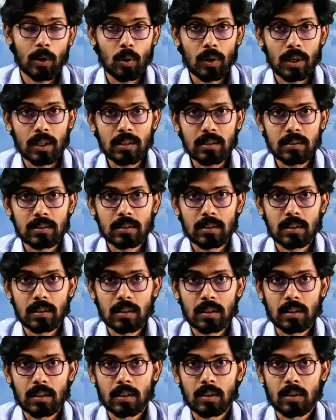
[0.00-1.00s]
order?
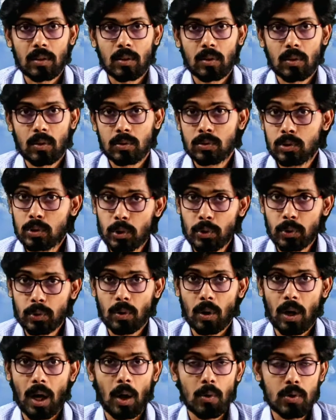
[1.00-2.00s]
Do you
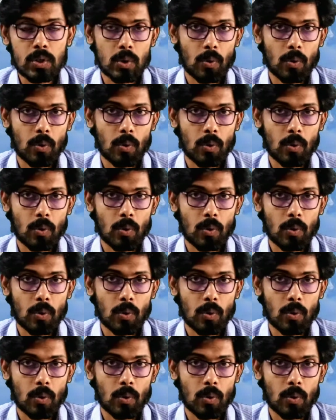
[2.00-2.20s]
know how to